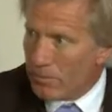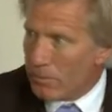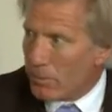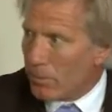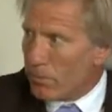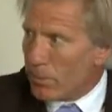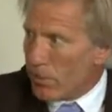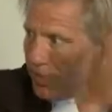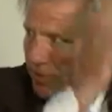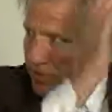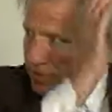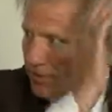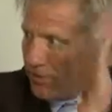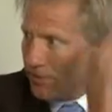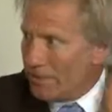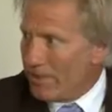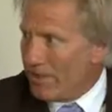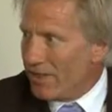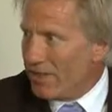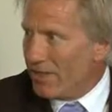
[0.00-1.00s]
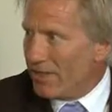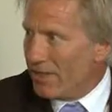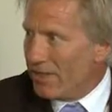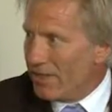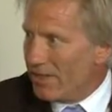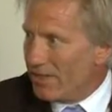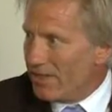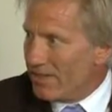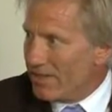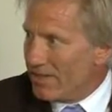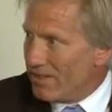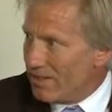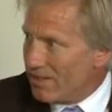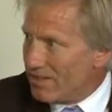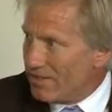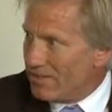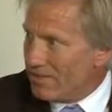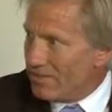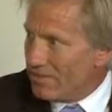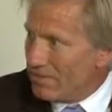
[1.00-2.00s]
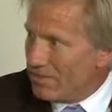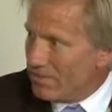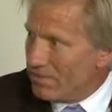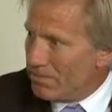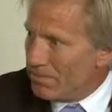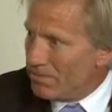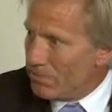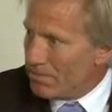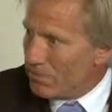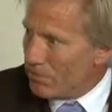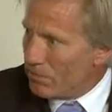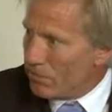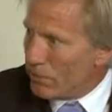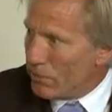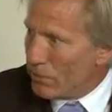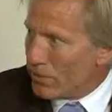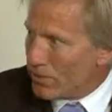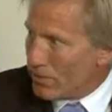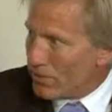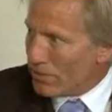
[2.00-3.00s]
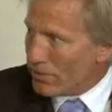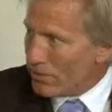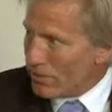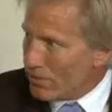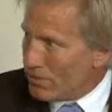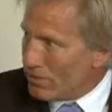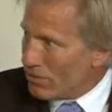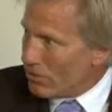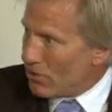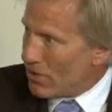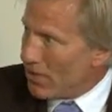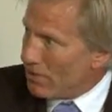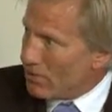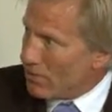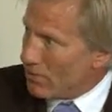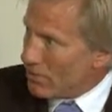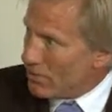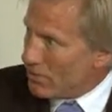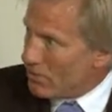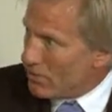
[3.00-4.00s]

proprietary vertical chains